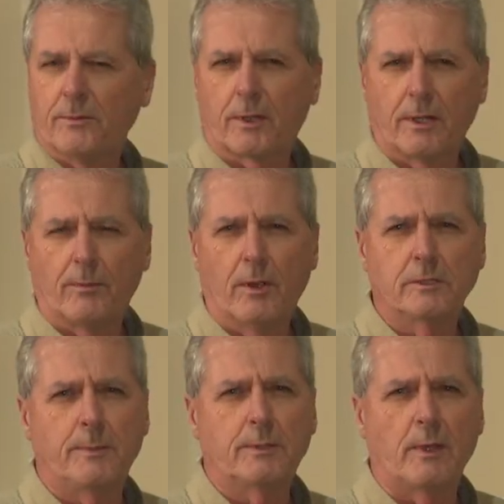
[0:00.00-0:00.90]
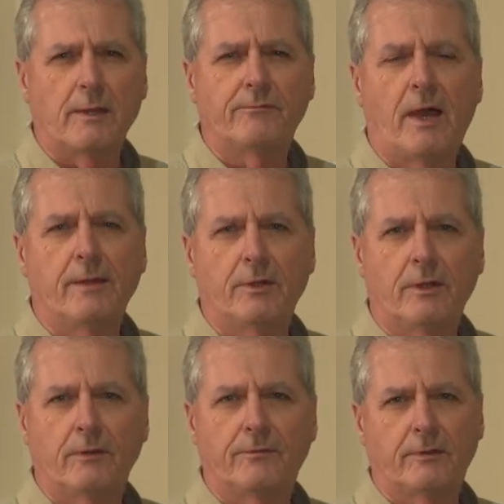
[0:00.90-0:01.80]
we're going to roast between
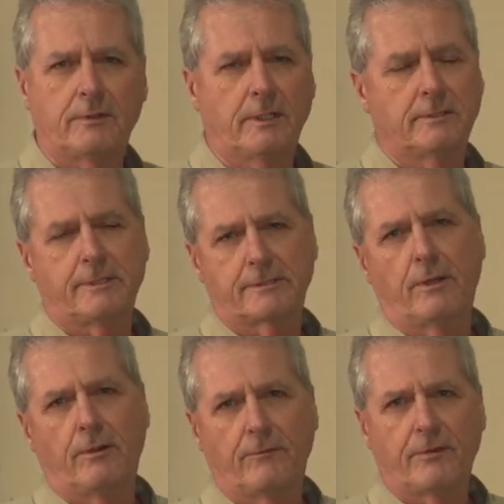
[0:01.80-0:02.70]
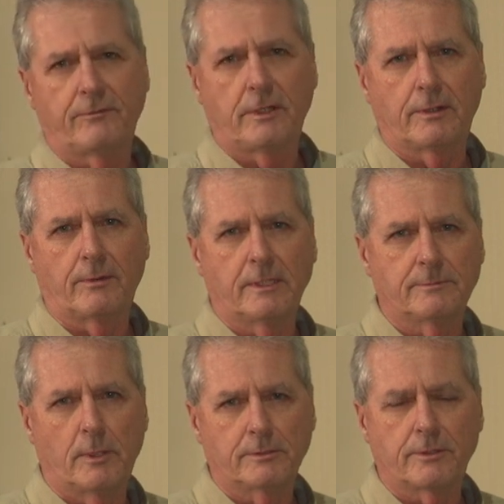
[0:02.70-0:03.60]
550 and 650 degrees
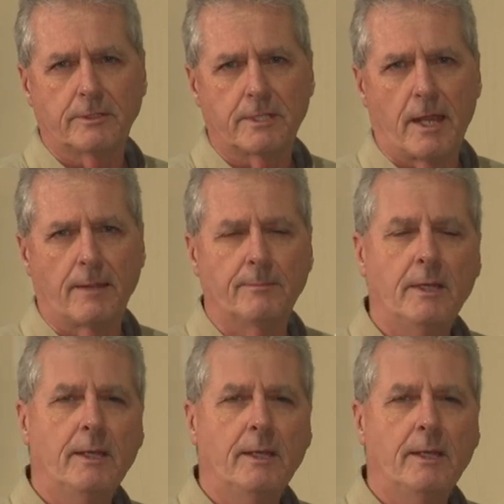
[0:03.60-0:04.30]
most of the time,